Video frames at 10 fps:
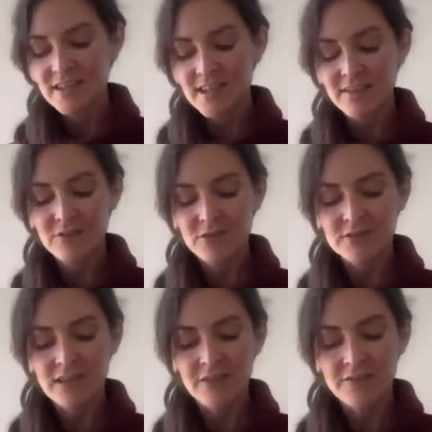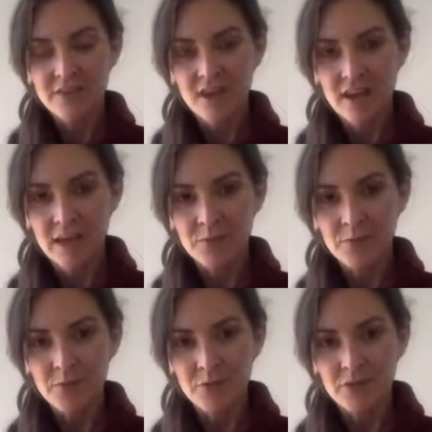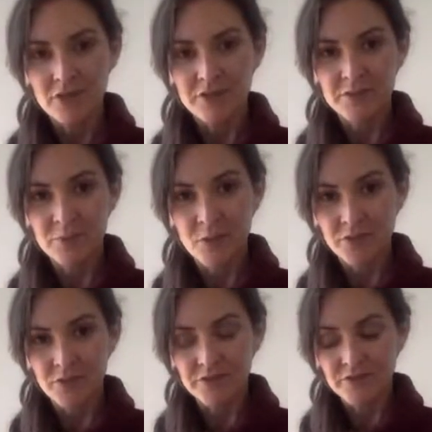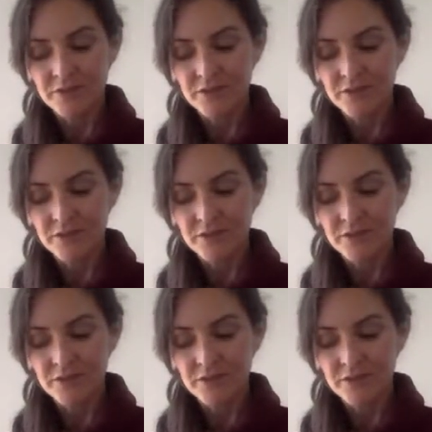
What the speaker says: give yourself time before you respond.